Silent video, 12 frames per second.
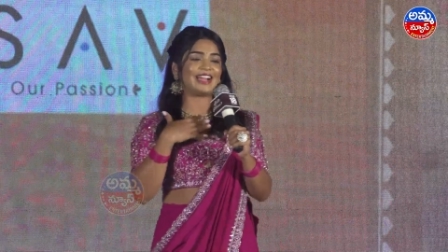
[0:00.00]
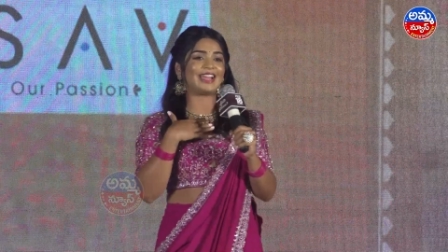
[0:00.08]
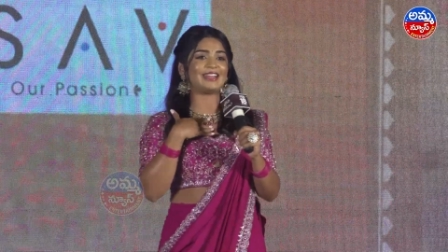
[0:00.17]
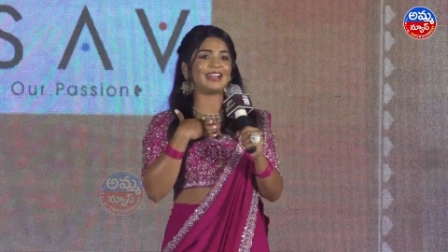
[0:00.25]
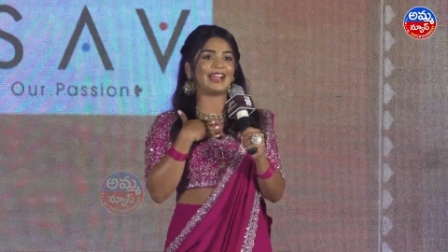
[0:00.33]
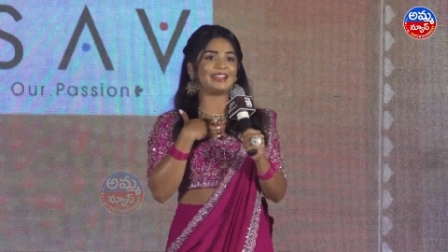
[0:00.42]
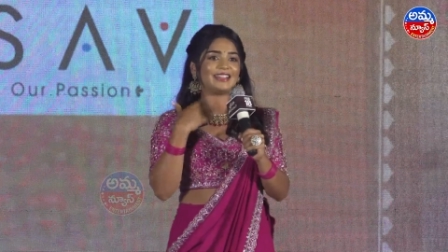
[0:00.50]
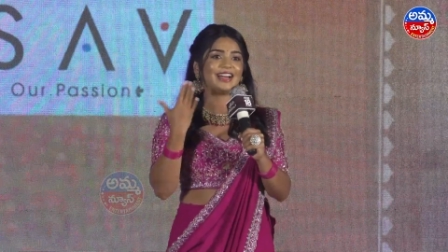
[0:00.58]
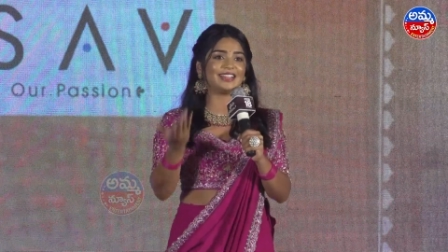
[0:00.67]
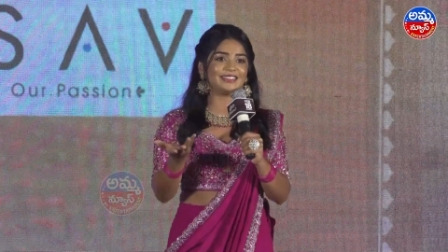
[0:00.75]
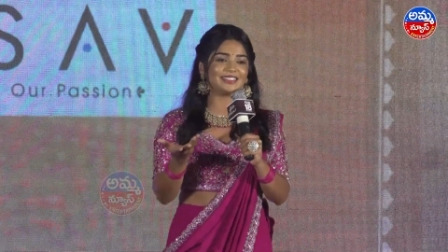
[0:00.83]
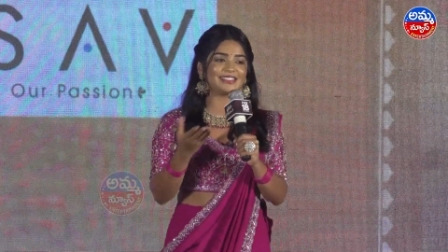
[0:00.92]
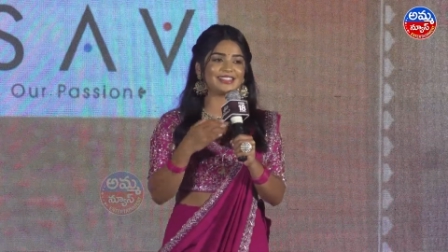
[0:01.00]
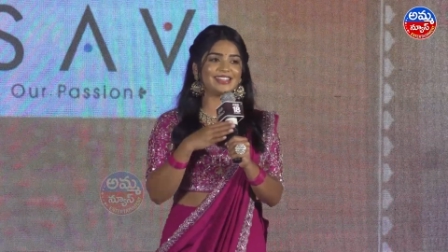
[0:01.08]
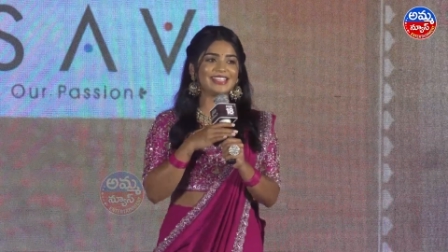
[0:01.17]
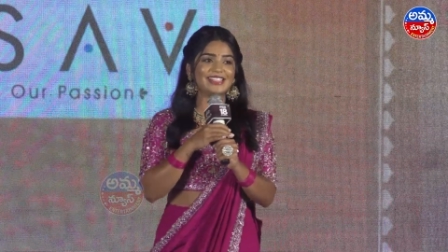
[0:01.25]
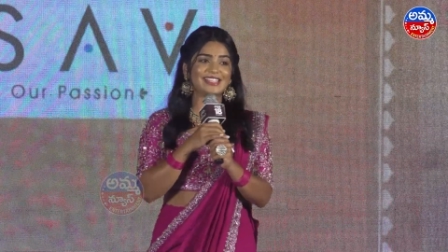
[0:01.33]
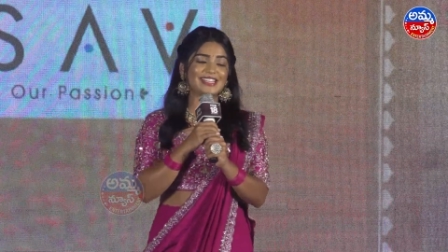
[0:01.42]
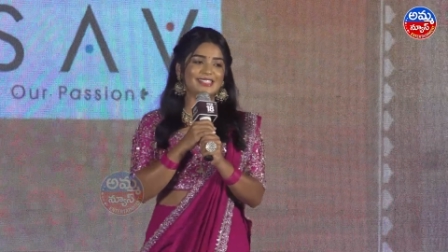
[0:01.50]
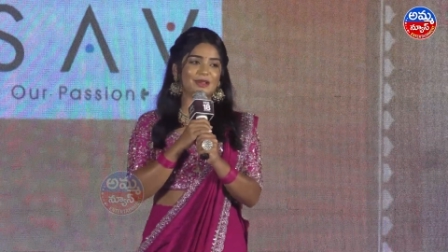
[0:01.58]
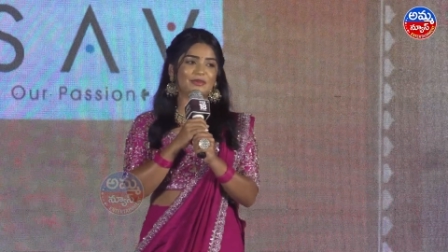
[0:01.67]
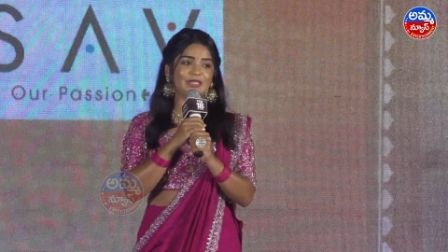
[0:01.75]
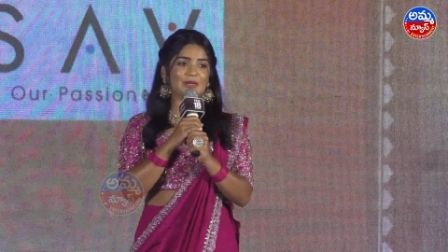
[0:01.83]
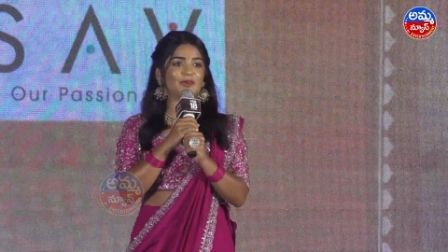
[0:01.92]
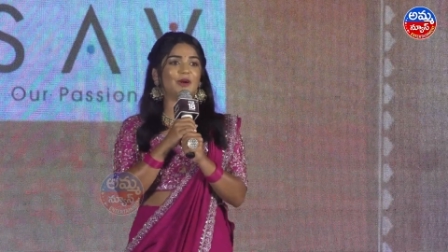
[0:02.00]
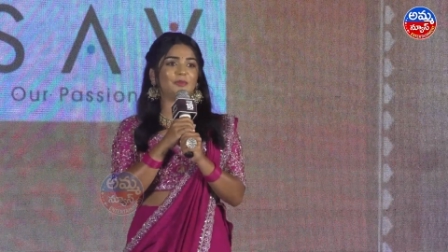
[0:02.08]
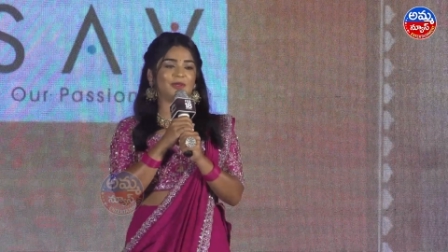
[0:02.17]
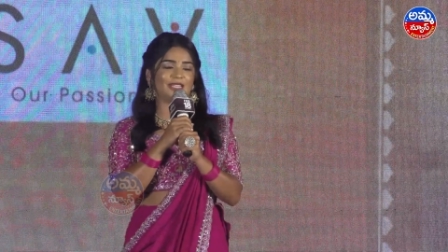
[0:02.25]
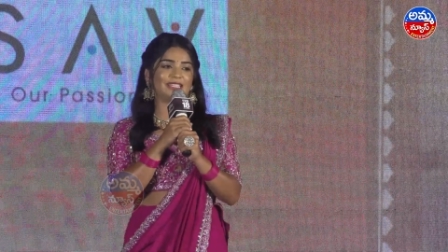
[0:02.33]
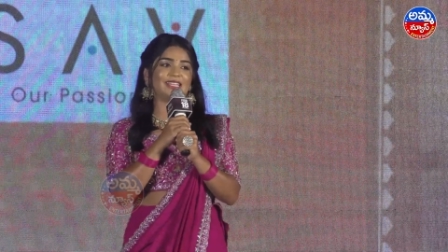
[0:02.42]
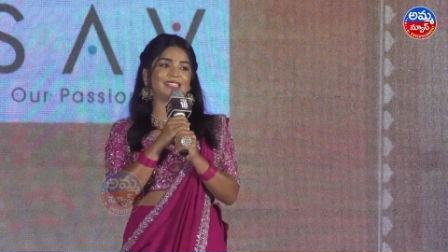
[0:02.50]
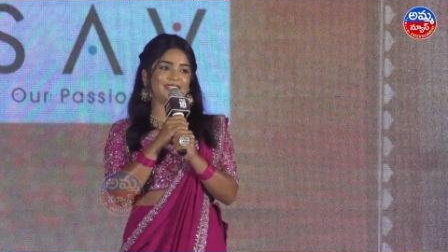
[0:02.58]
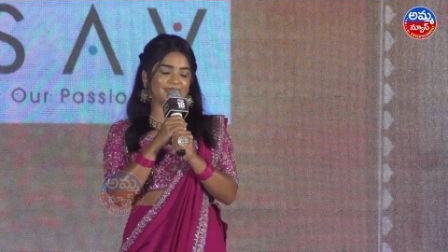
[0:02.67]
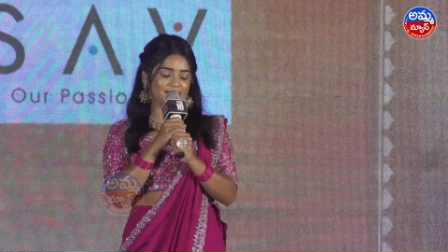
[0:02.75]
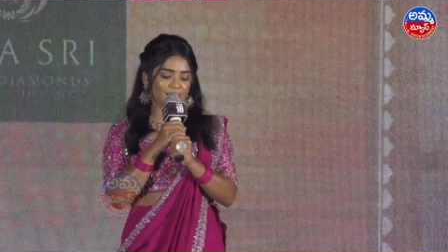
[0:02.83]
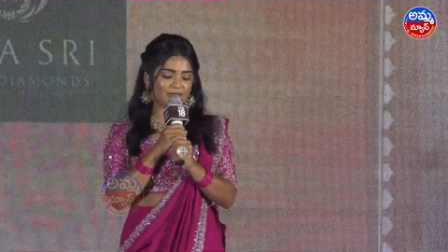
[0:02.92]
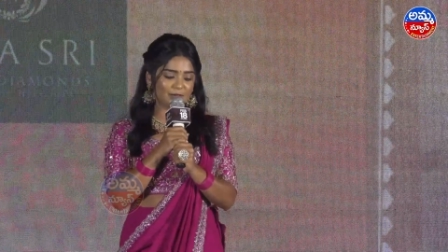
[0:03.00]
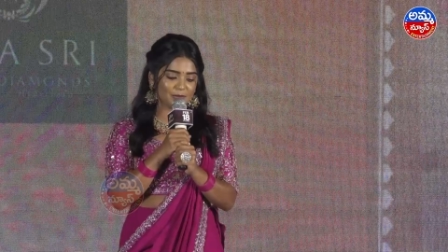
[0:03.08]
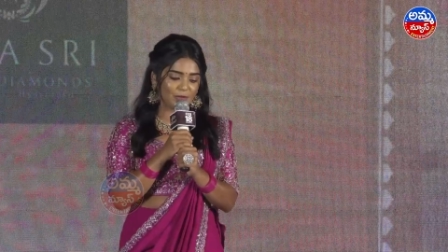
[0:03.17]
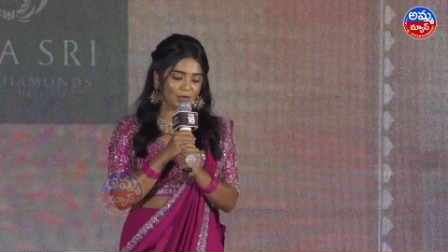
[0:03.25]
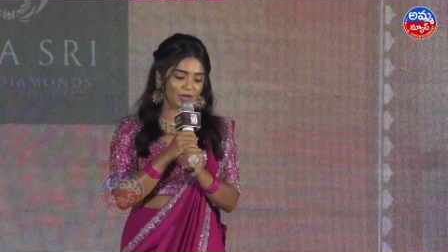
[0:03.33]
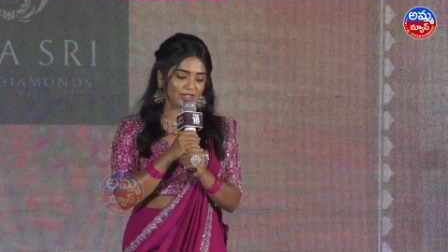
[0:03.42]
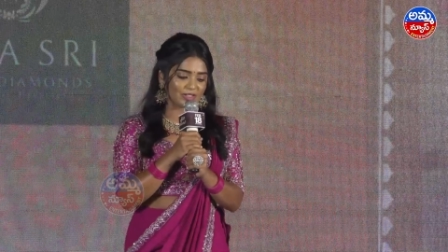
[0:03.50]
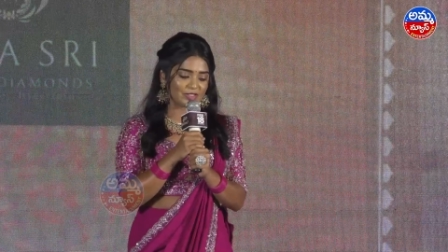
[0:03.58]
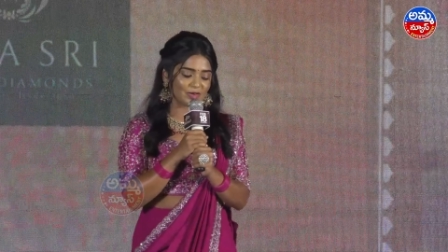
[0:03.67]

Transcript: I, I'd rather say something properly than say something broken.